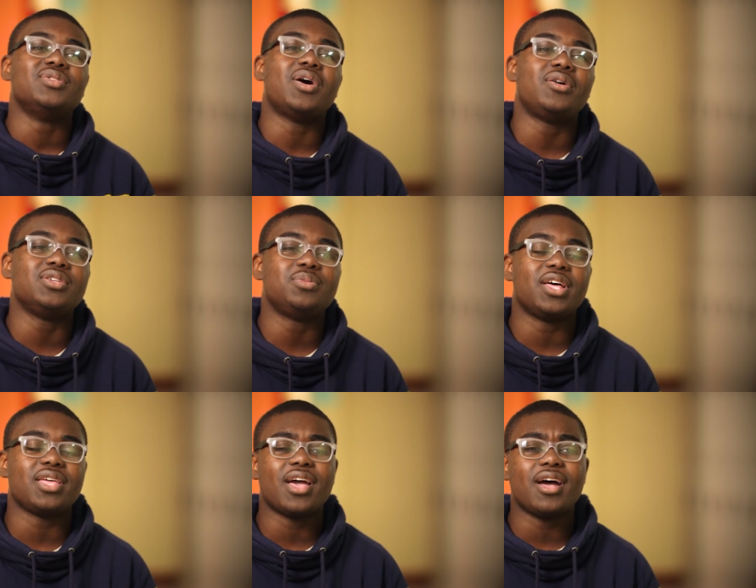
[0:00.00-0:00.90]
So I'd always be
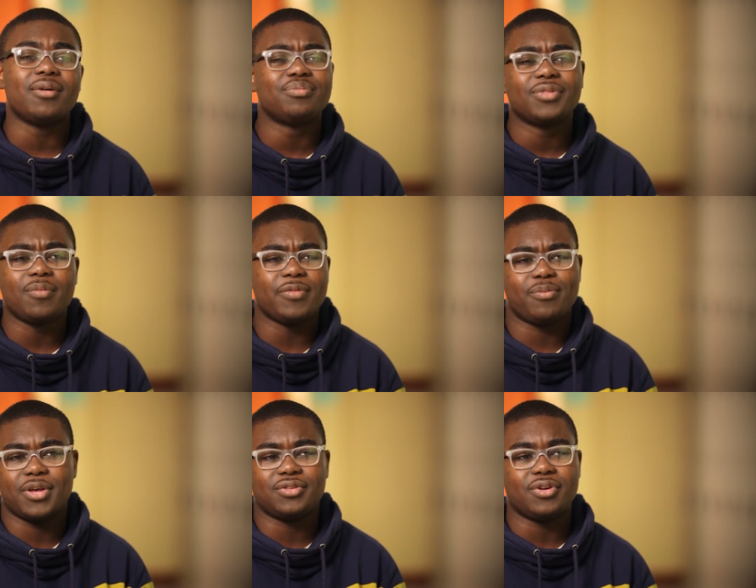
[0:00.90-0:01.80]
like, yeah, I'm the
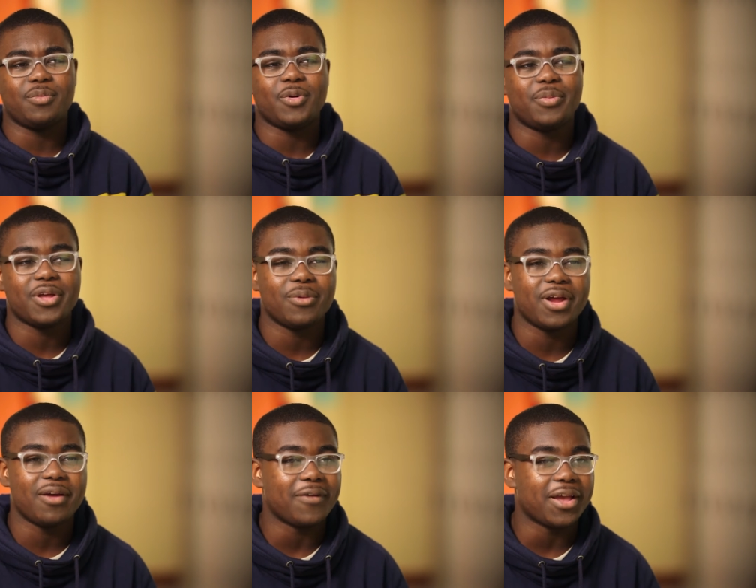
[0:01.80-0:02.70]
best trombone player
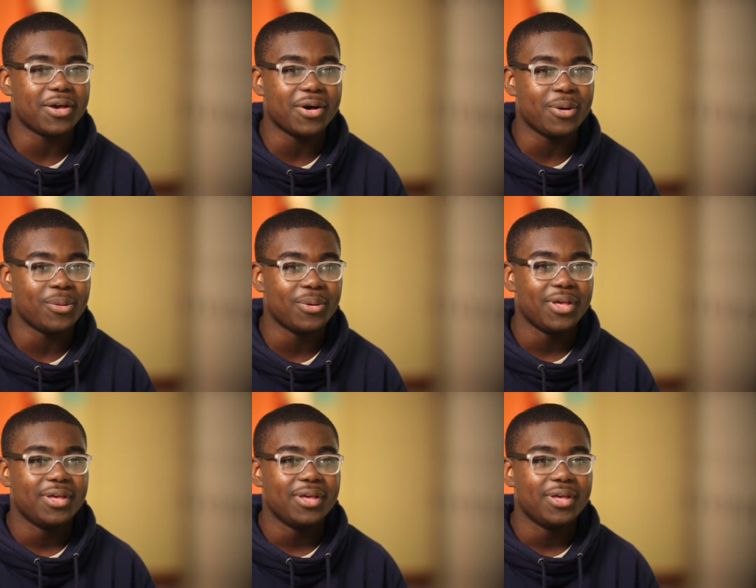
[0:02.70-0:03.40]
wherever I go.